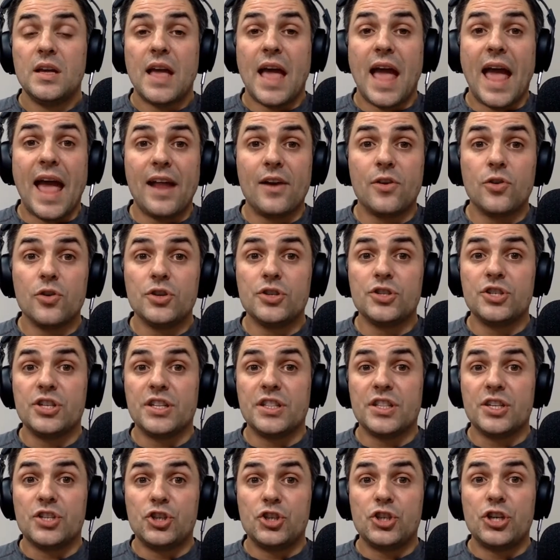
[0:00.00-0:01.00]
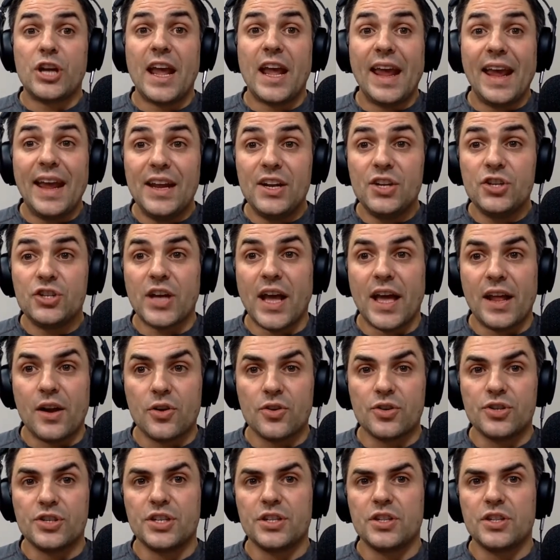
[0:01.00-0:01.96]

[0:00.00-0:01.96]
energy, the change energy,